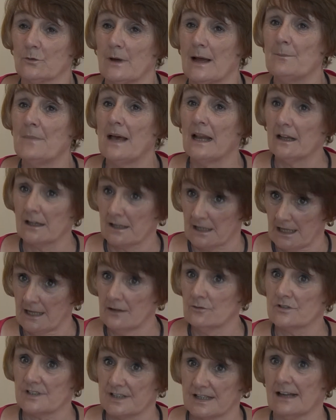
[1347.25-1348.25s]
where Meller
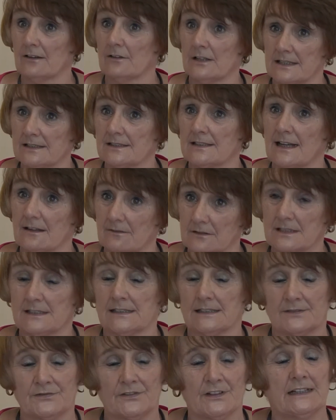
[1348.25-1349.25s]
Close now is. That was
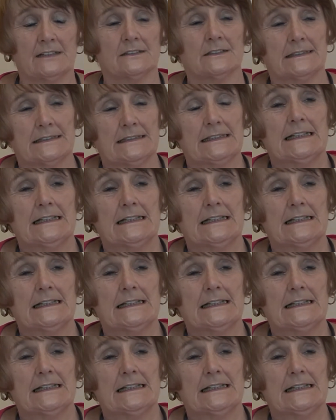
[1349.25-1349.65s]
his field.